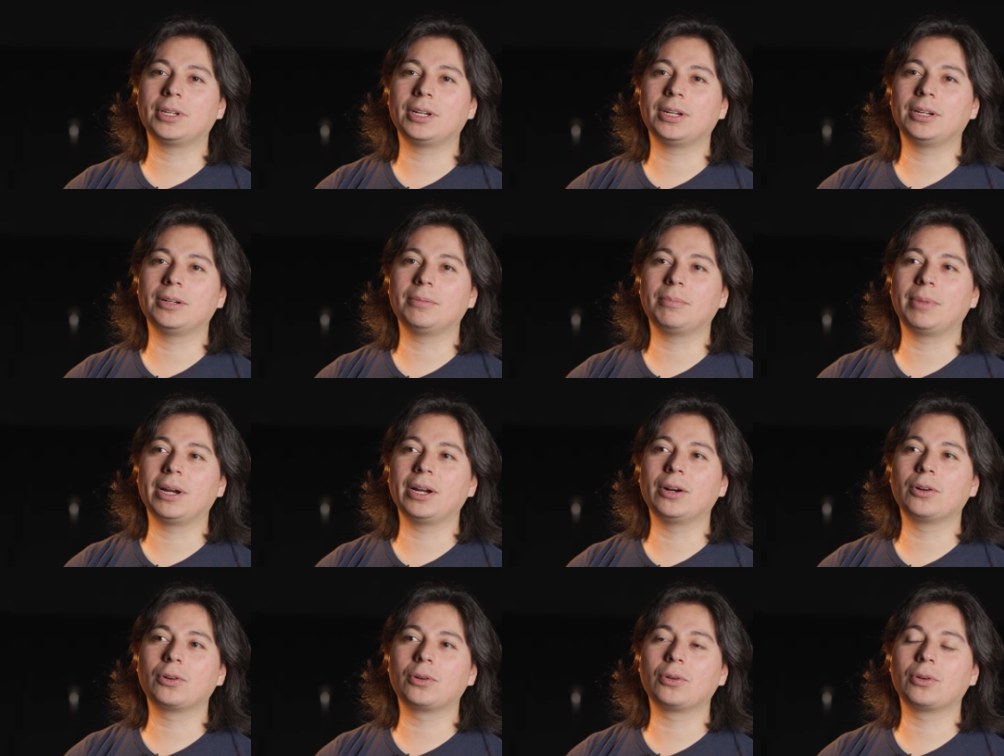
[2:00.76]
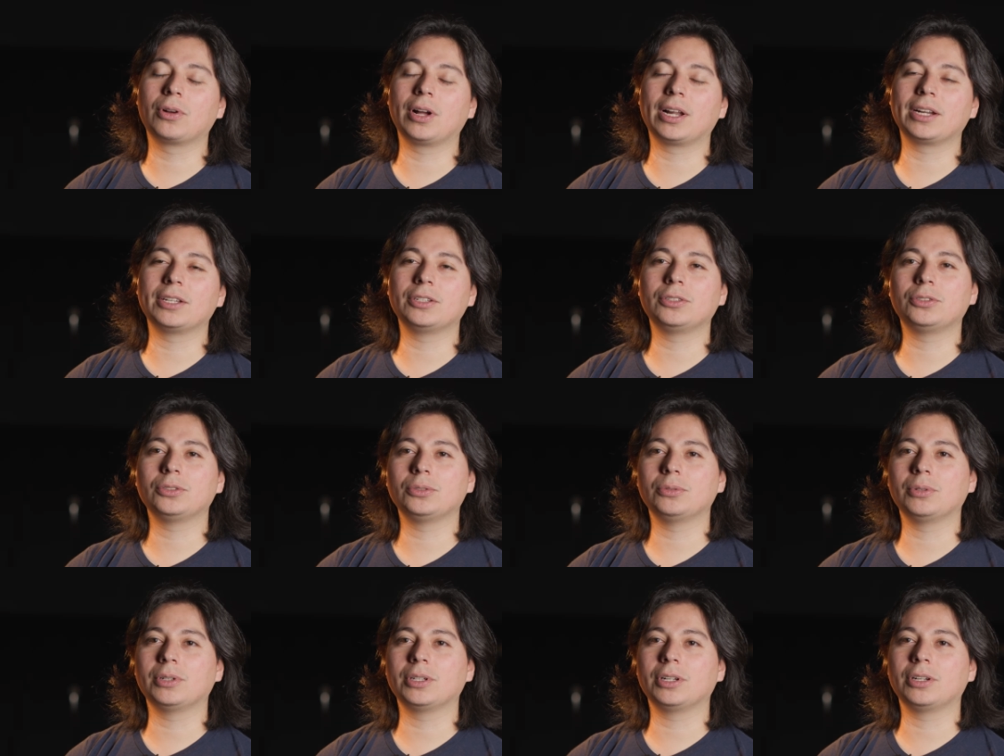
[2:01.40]
Uh, my uncle got
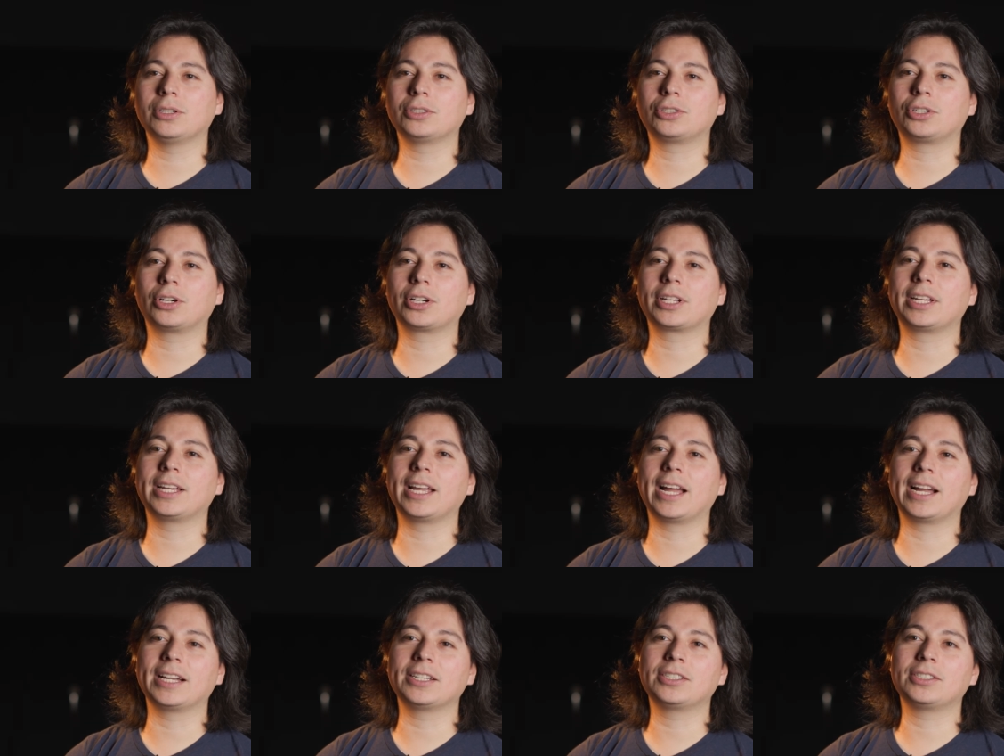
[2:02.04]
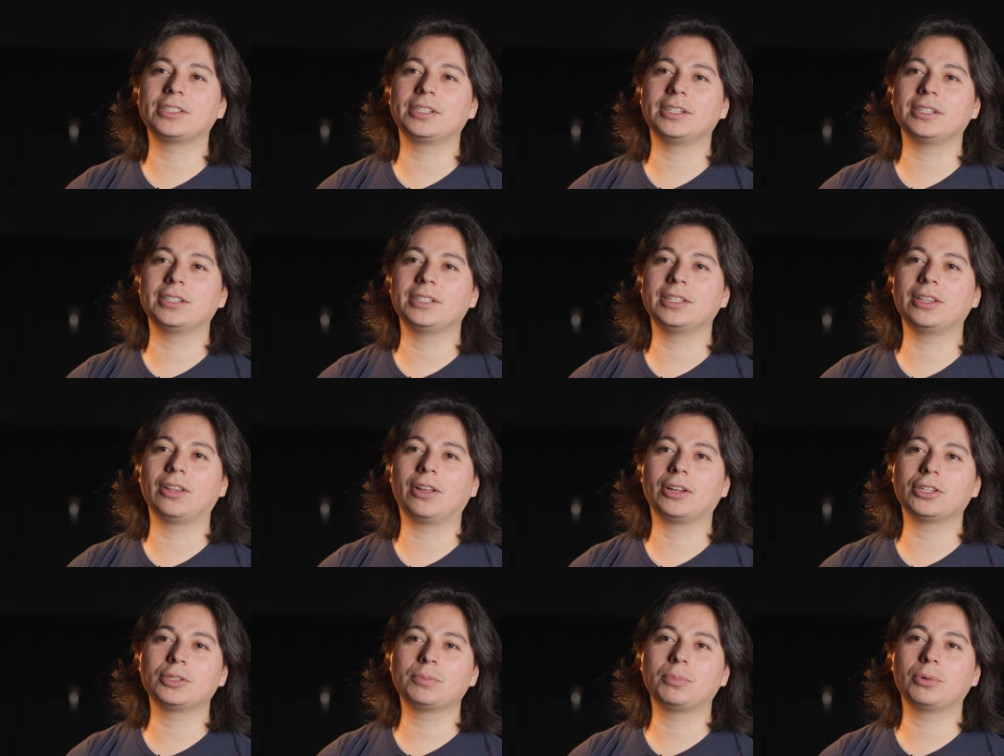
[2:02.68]
into a, a trucking accident. He
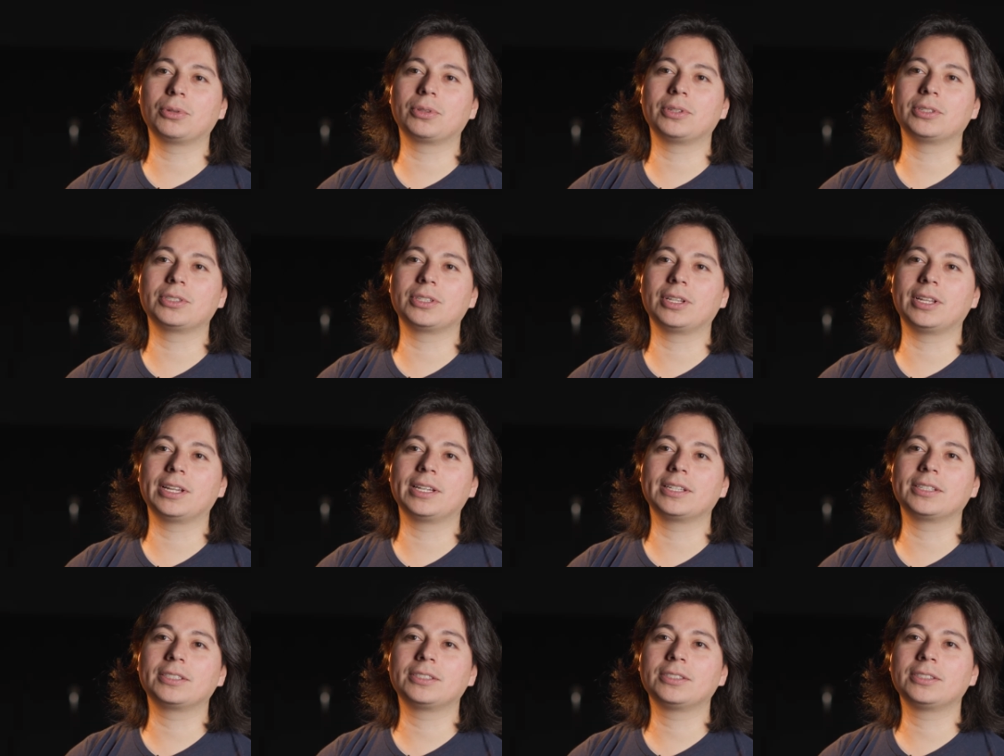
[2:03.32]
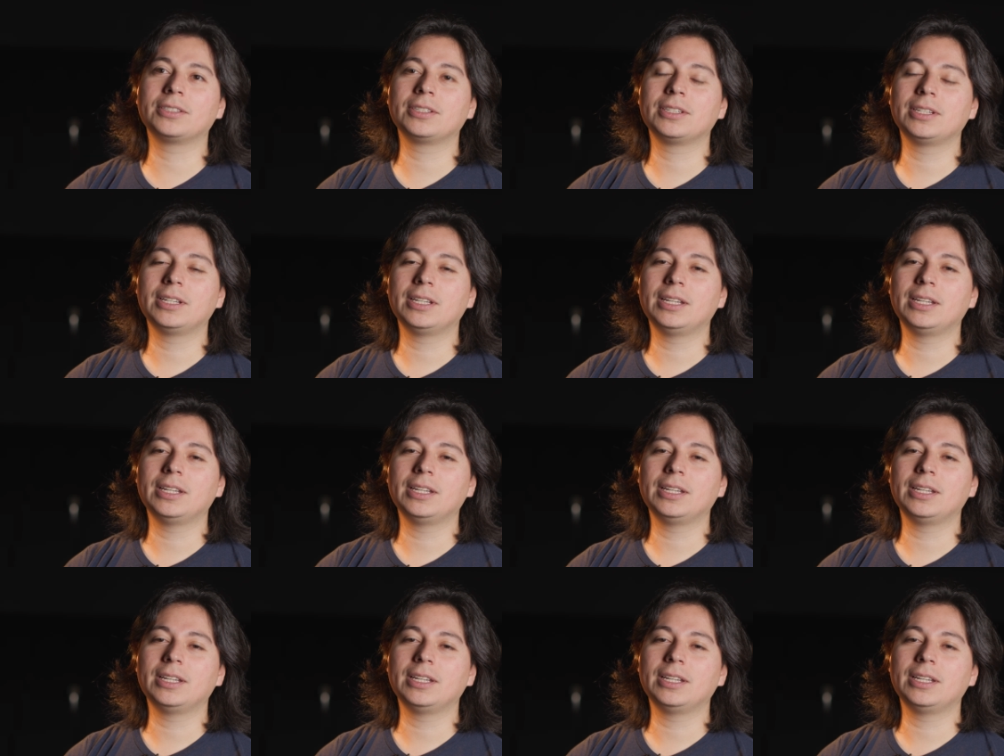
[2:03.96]
lost both his legs.